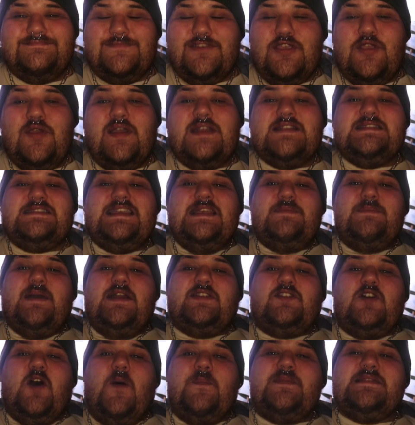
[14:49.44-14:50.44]
You can see
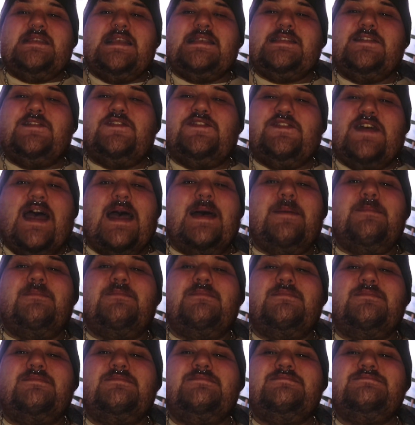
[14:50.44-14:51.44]
my top says
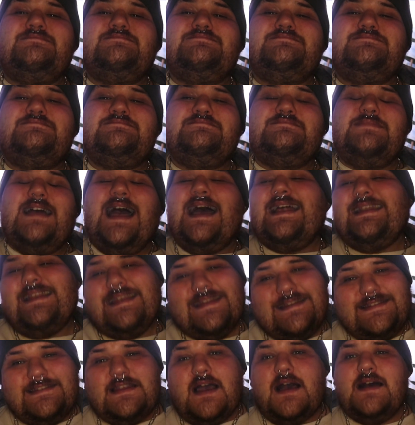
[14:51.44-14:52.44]
Femme, and
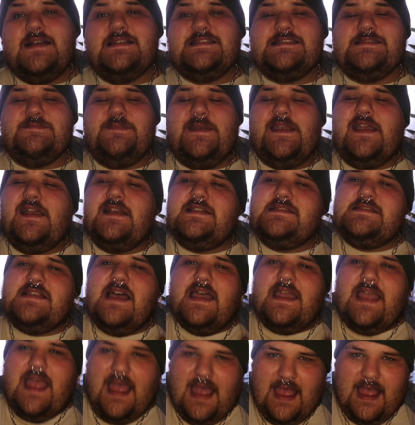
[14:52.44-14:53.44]
it does, because
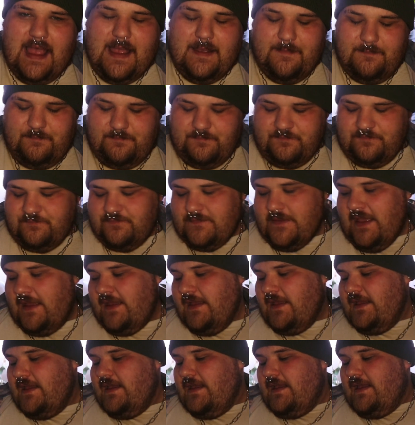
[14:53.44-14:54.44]
I am.
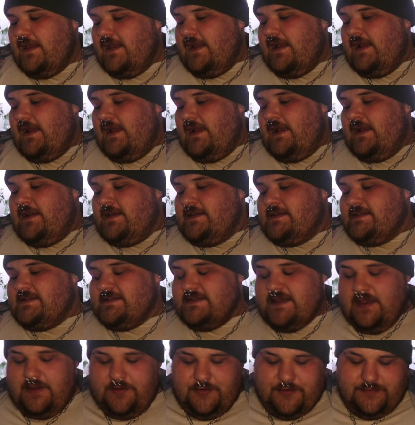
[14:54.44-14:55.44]

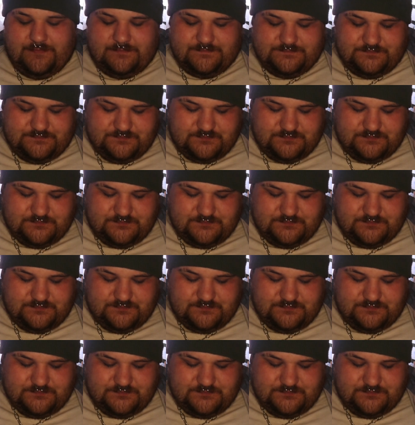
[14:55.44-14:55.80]
So,